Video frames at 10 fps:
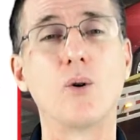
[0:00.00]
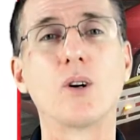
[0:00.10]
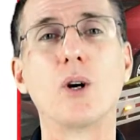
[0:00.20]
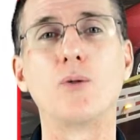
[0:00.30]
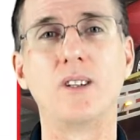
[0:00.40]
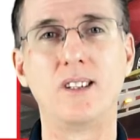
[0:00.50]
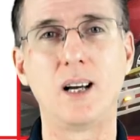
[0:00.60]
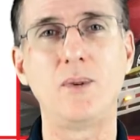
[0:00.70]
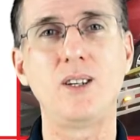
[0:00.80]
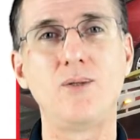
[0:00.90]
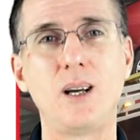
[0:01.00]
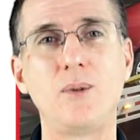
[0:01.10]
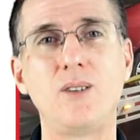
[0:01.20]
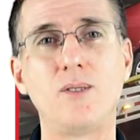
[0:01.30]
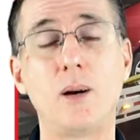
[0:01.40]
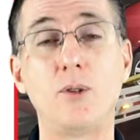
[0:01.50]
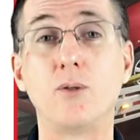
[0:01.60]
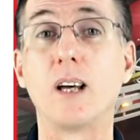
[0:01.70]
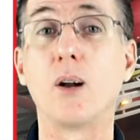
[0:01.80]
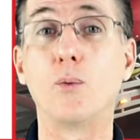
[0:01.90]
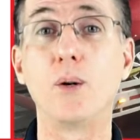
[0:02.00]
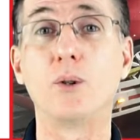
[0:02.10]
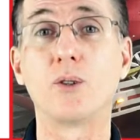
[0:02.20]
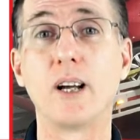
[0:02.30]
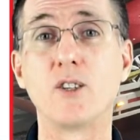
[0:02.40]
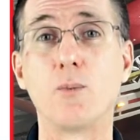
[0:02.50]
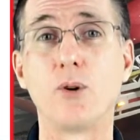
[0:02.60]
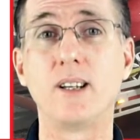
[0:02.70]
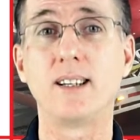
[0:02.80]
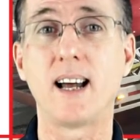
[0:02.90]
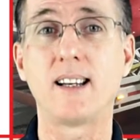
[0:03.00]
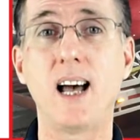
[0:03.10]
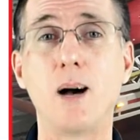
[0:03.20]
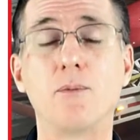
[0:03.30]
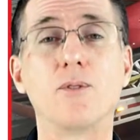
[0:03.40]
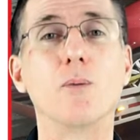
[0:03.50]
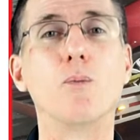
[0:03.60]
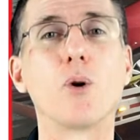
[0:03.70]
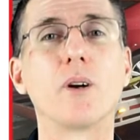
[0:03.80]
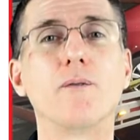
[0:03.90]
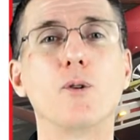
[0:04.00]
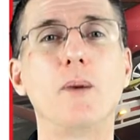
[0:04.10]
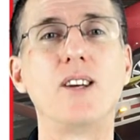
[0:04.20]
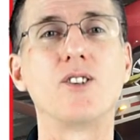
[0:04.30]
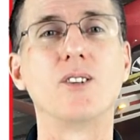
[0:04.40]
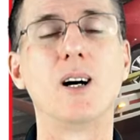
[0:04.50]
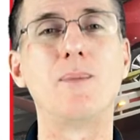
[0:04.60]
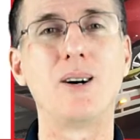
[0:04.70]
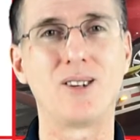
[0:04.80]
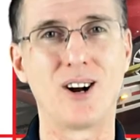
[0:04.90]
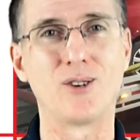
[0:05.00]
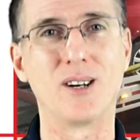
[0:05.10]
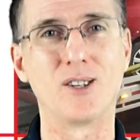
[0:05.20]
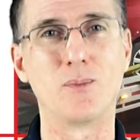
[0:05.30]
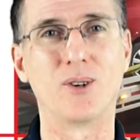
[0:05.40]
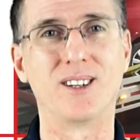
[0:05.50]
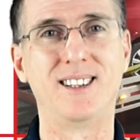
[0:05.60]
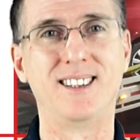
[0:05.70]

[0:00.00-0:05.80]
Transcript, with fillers: or go to www.wewilltransportit.com for more information about car transport.